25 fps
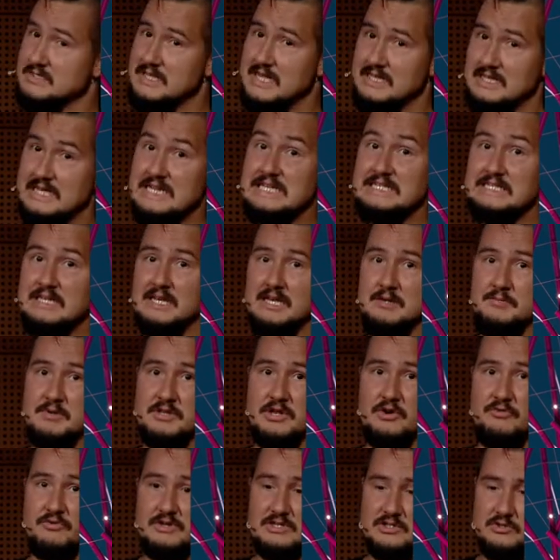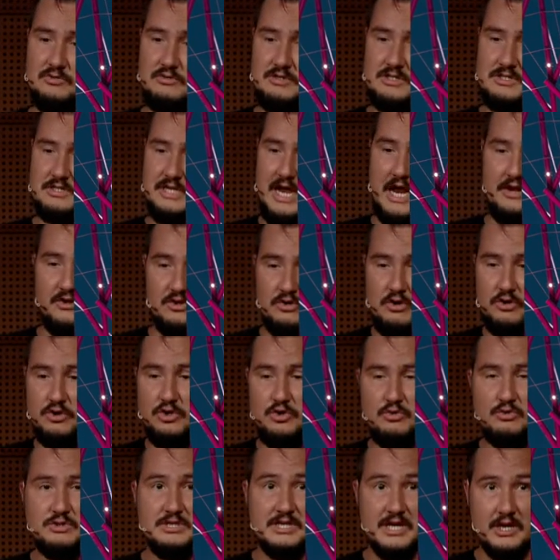that is a limited resource, and you're not
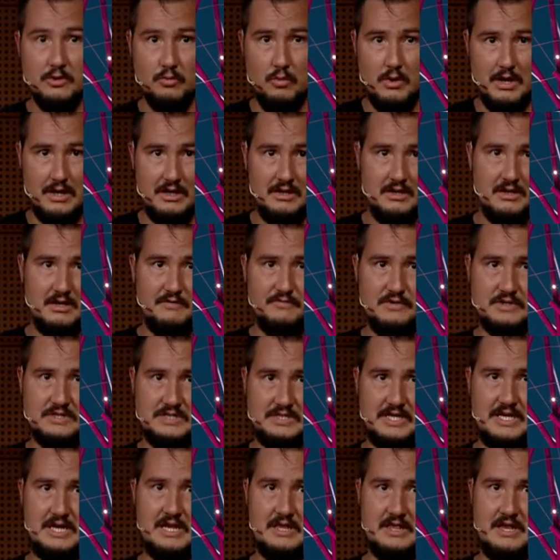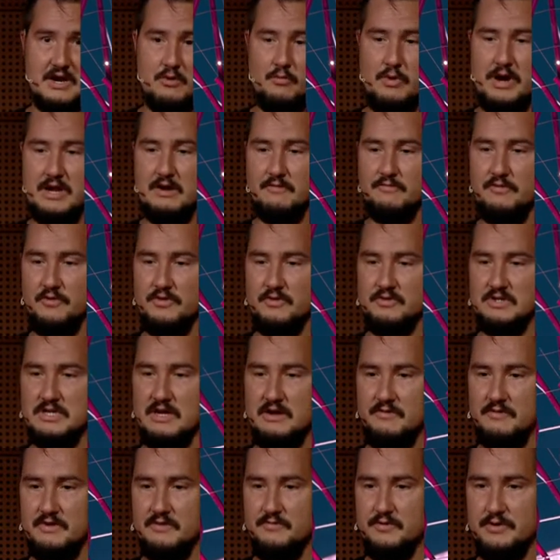using it well if you're sitting there waiting for the
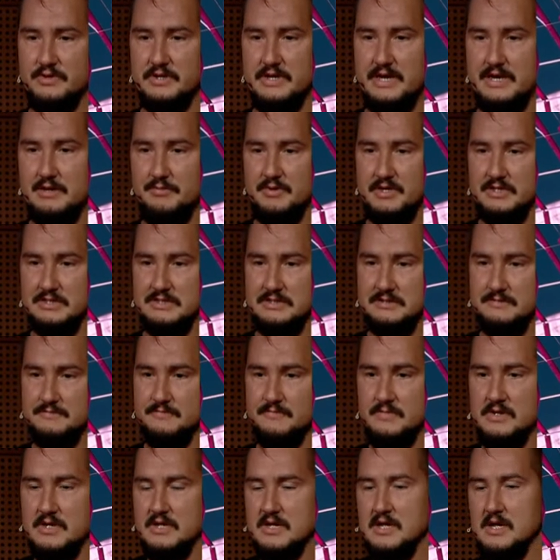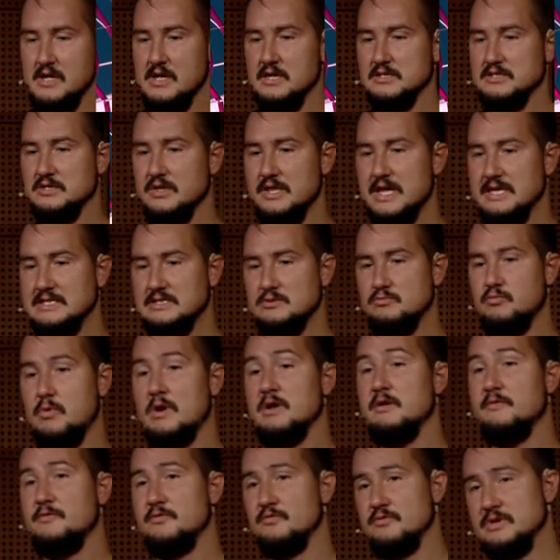database. So that's one
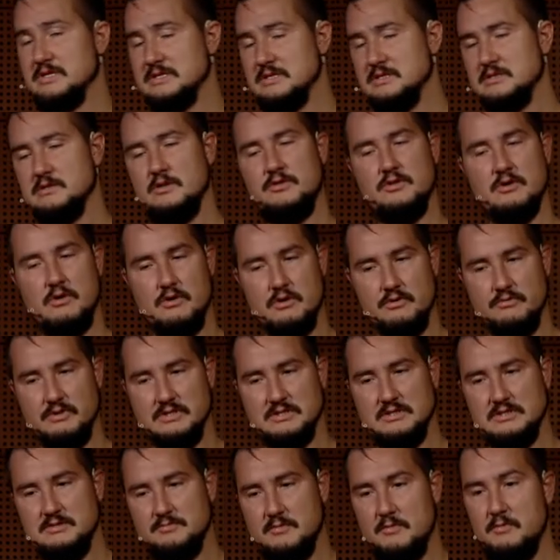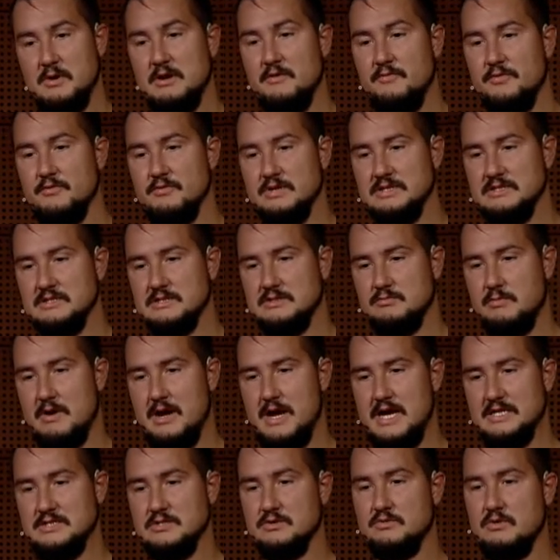of the reasons, not the only reasons, but one of the reasons why
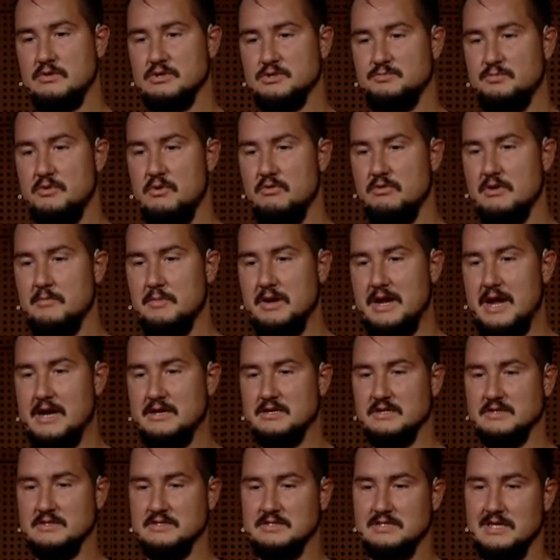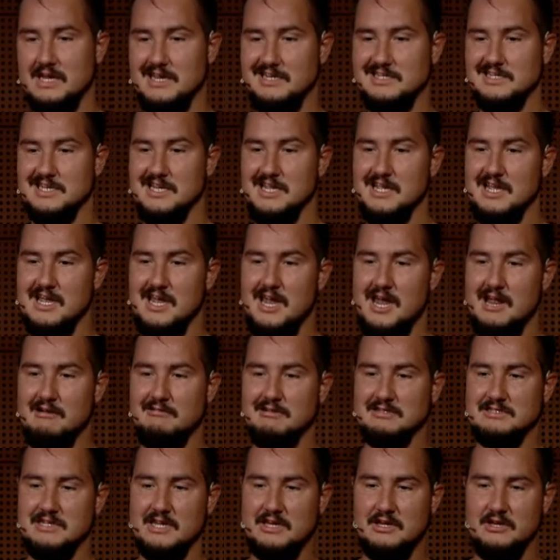asynchronous programming entered the stage. And I
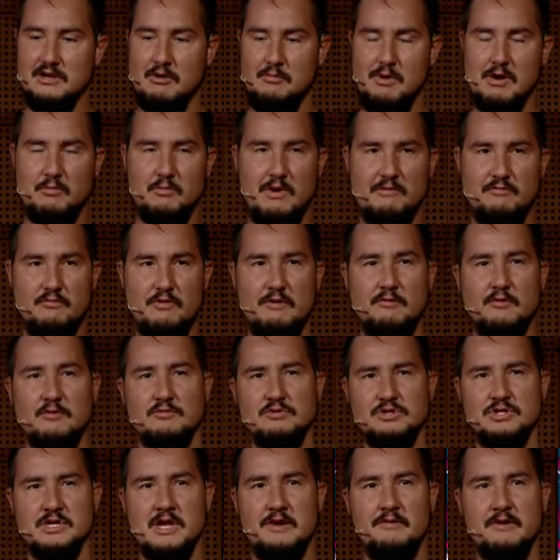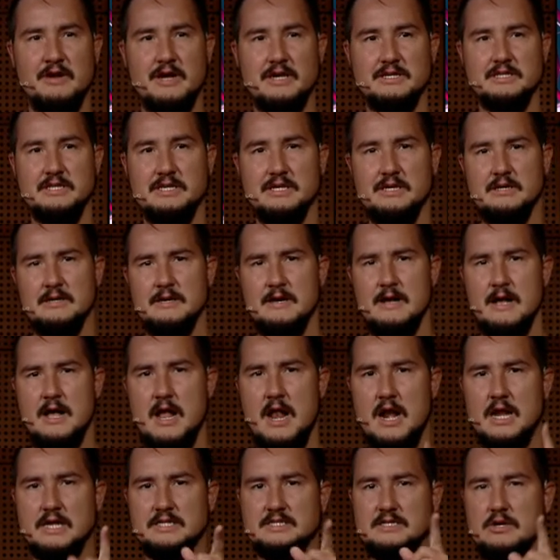was like, you know what, we have a revolutionary idea.
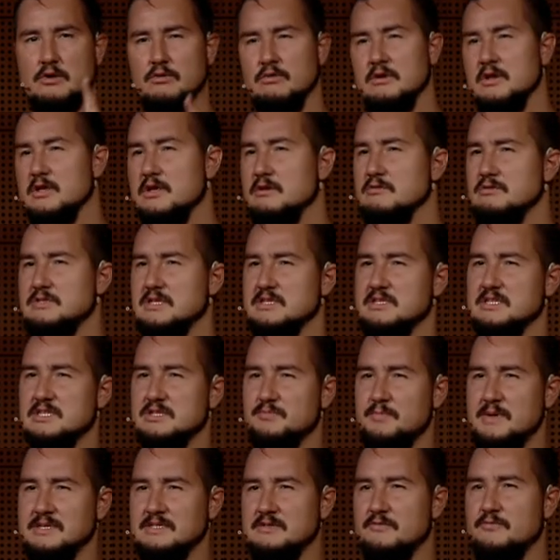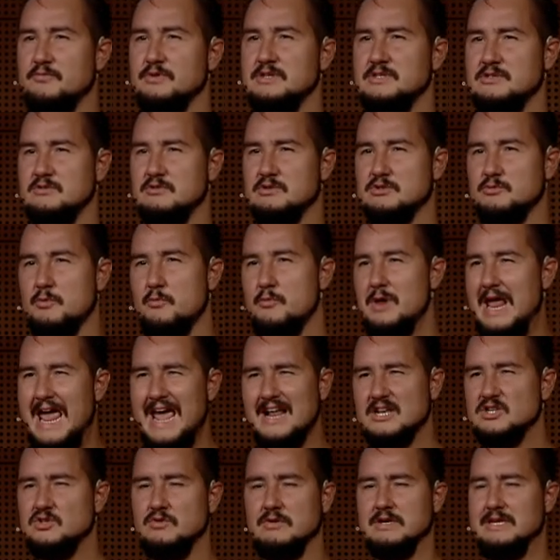Let's only use this expensive resource when we
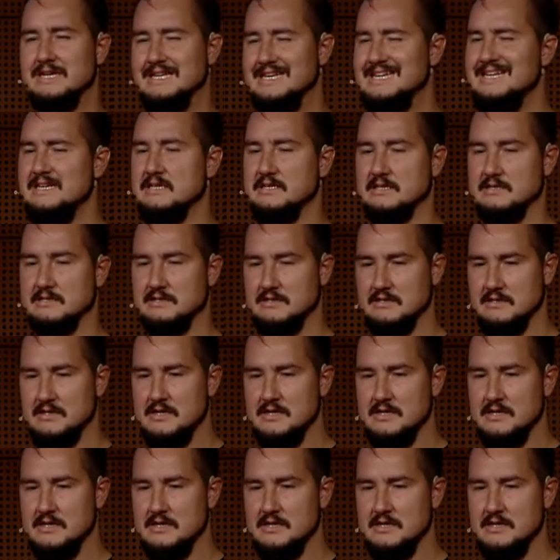actually need it.